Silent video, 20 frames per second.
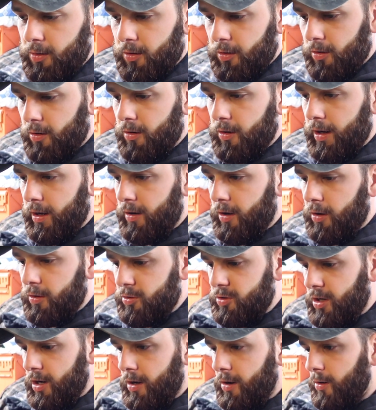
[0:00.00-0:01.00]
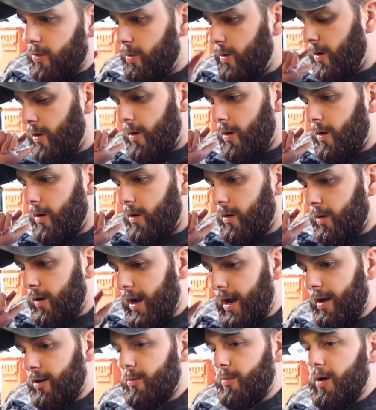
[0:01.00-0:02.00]
Her and Ojo are
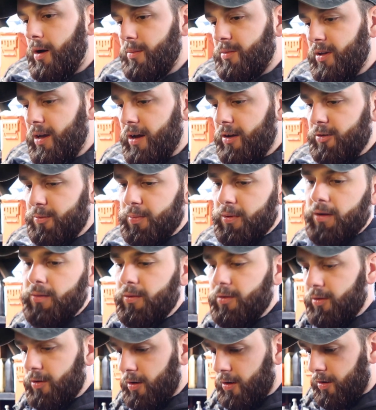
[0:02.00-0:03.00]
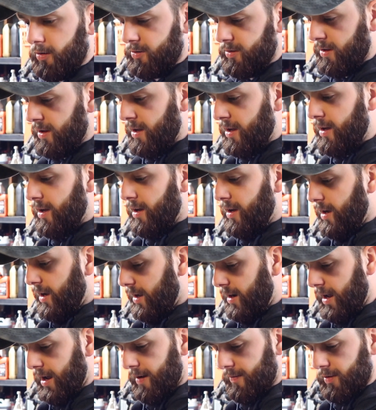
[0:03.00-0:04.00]
at her mom's house playing with the dogs
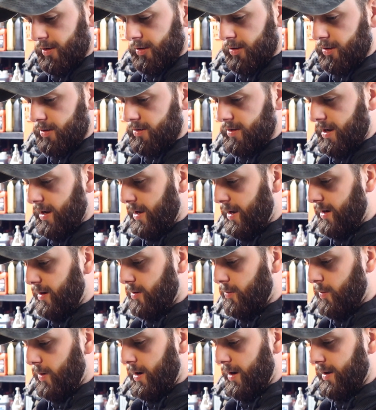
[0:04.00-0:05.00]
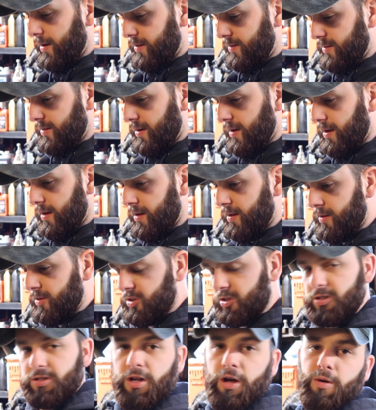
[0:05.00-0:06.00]
and having a good day while it's
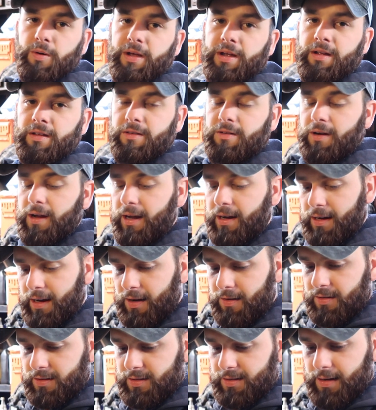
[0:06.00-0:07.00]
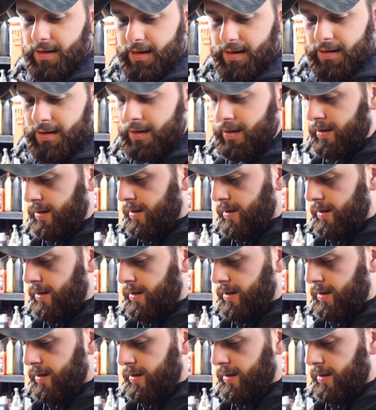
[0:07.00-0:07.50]
snowing. They're hanging out inside.